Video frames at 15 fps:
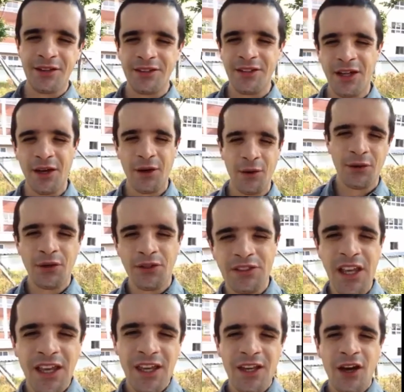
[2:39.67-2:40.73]
you're
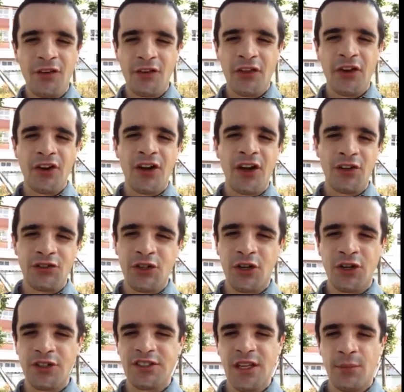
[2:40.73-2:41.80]
taking over their
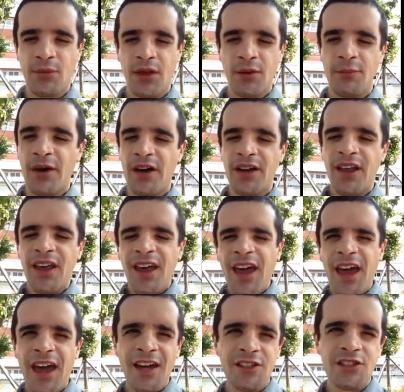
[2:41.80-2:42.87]
culture or something. But
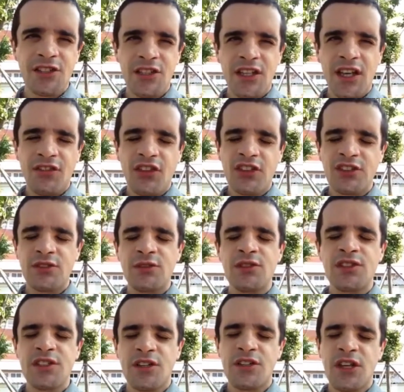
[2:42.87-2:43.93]
actually, if the
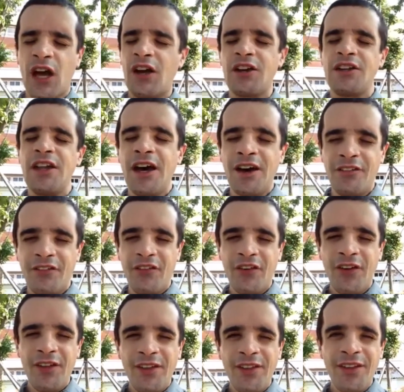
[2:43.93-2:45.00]
students are young enough
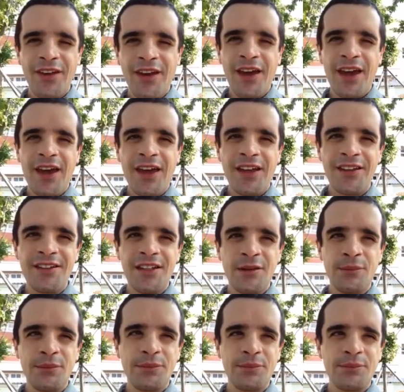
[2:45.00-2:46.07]
and
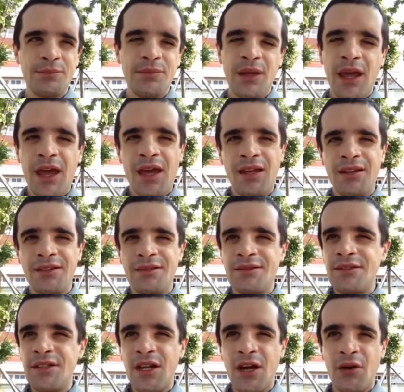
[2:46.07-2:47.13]

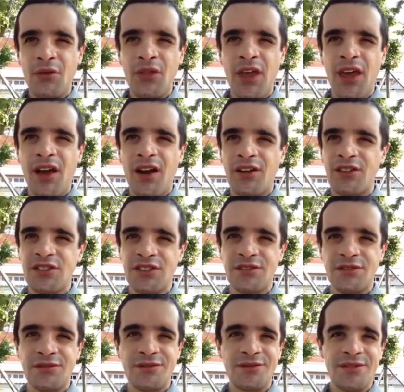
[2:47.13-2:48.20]
they are just
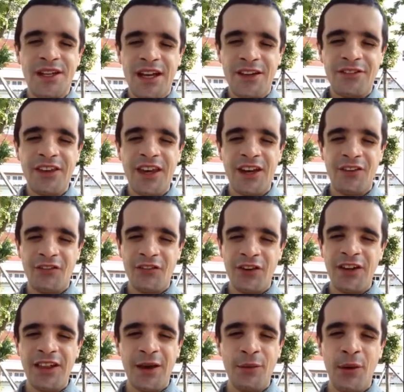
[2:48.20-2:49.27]
kind of
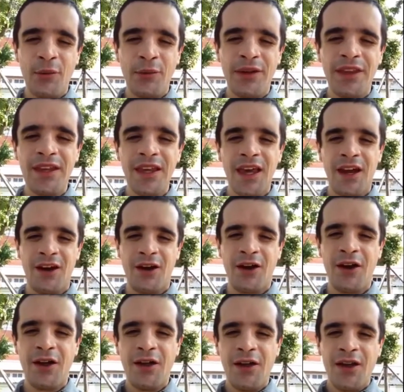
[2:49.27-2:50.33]
carefree, they won't really care
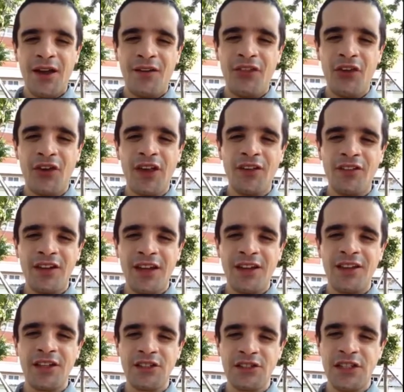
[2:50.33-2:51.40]
if they're given
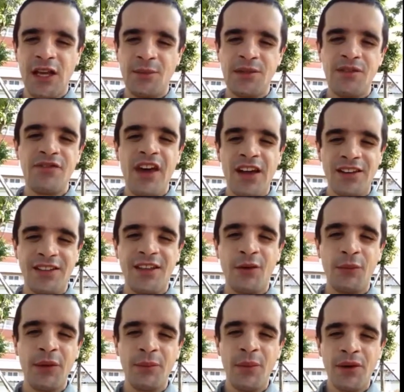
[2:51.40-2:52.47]
English names. In fact,
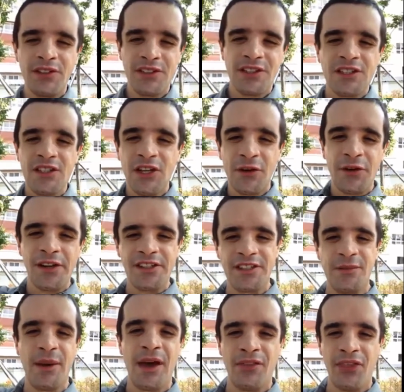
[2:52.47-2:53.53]
they'll be mostly curious
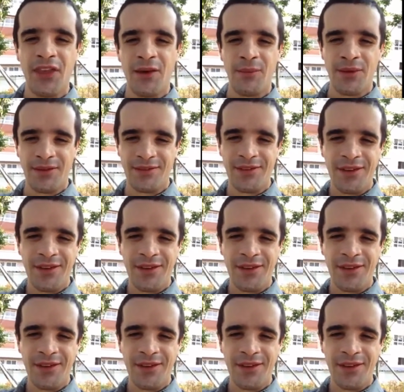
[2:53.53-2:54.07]
about them